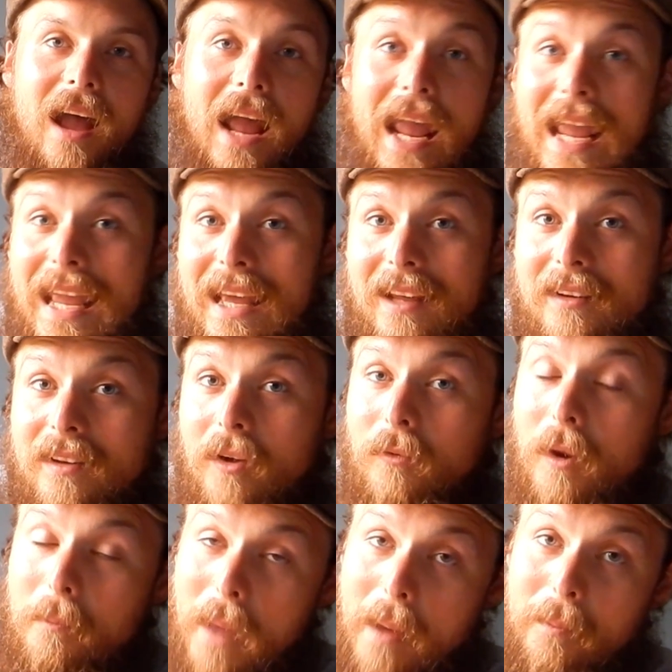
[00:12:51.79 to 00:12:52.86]
And
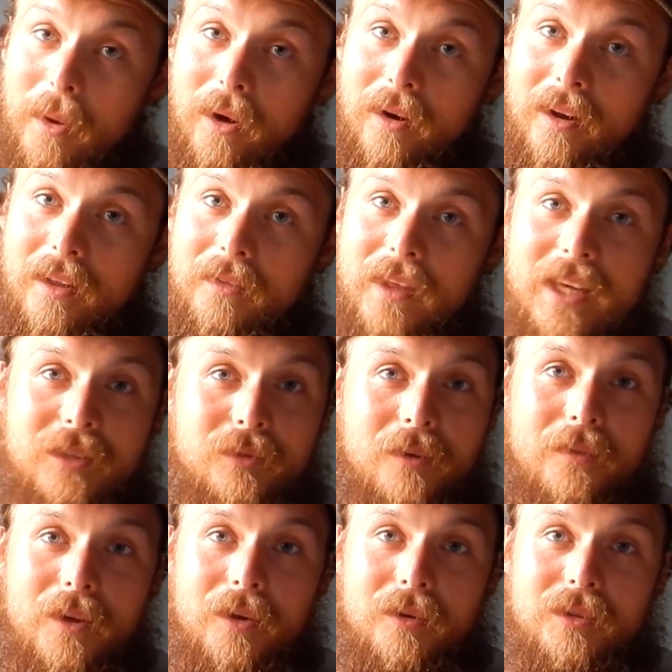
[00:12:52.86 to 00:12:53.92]
remember, these
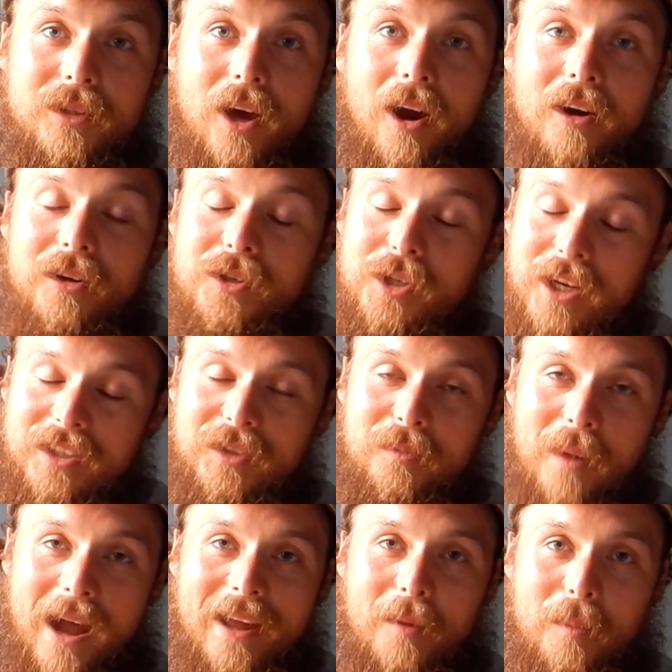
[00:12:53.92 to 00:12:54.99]
reviews are just
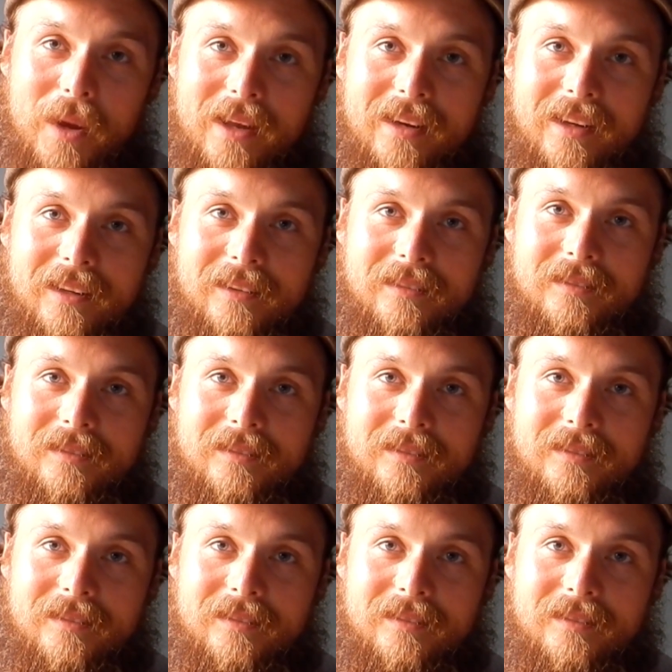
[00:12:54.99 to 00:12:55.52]
my opinion.